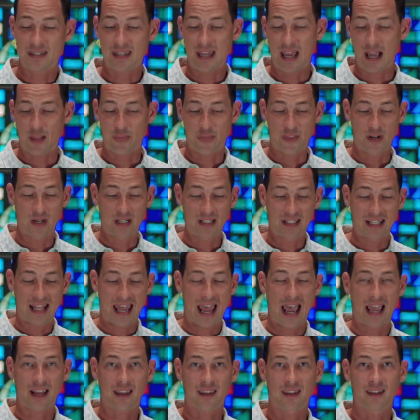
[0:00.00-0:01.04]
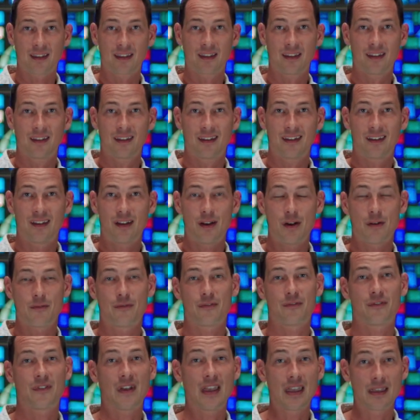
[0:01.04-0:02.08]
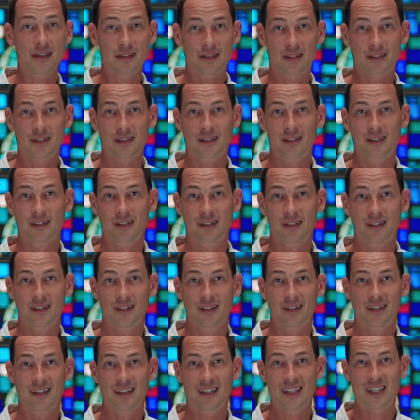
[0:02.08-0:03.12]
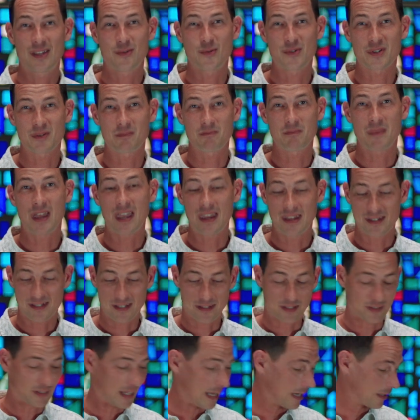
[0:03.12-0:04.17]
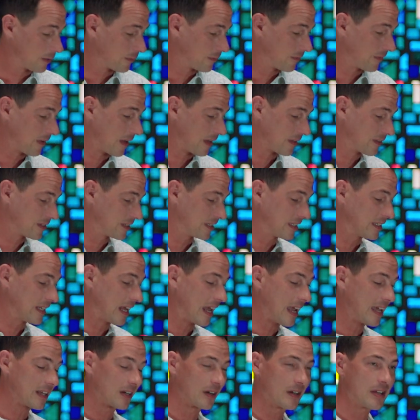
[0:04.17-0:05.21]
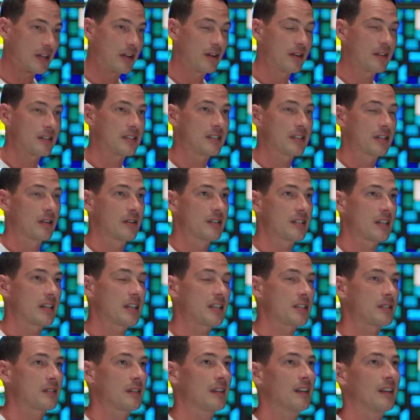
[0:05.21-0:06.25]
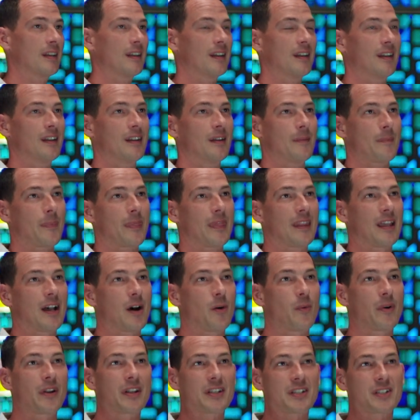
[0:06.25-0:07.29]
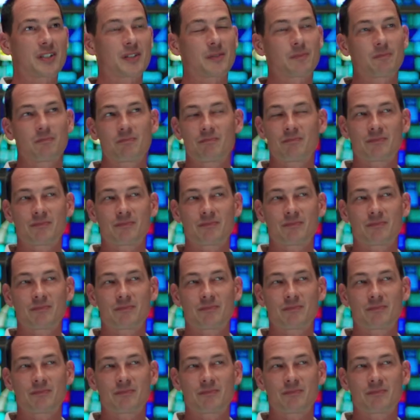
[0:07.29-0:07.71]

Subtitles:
at their lack of faith. He was amazed at their lack of faith. Today in our Nearness series, I want to